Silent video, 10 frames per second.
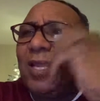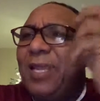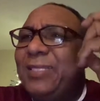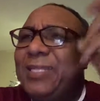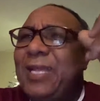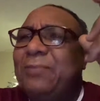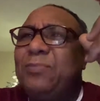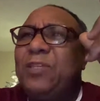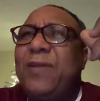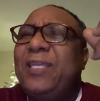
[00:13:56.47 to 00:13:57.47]
It's not,
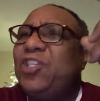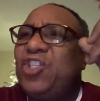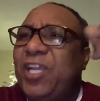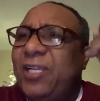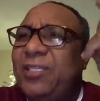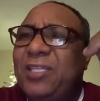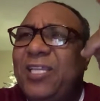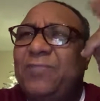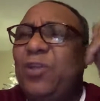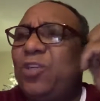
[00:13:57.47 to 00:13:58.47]
Diba shed the
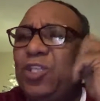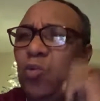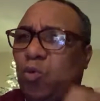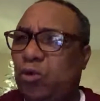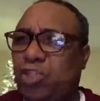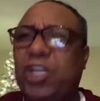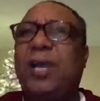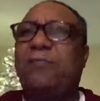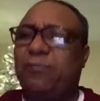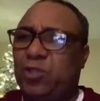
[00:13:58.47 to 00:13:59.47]
tears because he won a
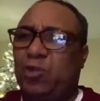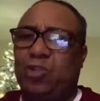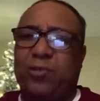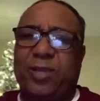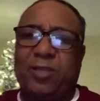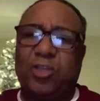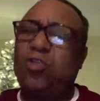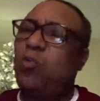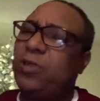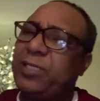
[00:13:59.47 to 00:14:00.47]
job from George Weah. You
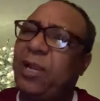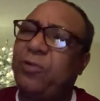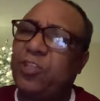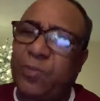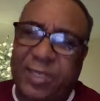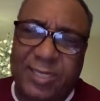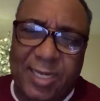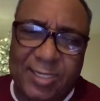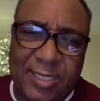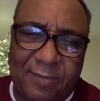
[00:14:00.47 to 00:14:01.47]
know, one thing I respect
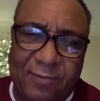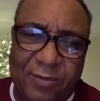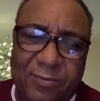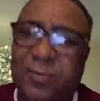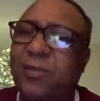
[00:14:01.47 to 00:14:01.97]
Silencer for,